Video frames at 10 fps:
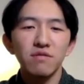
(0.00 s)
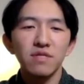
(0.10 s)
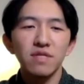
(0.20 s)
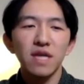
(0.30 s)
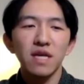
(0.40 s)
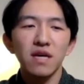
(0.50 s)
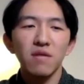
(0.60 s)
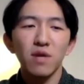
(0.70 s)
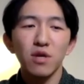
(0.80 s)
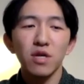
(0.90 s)
It's like,
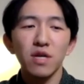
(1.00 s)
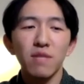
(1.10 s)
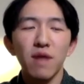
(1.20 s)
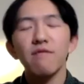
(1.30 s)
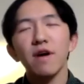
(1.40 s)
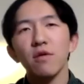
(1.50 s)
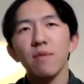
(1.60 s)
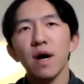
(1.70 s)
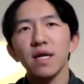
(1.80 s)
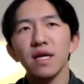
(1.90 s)
well, you're going to modify your
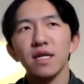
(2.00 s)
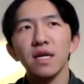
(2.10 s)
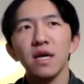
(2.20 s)
body and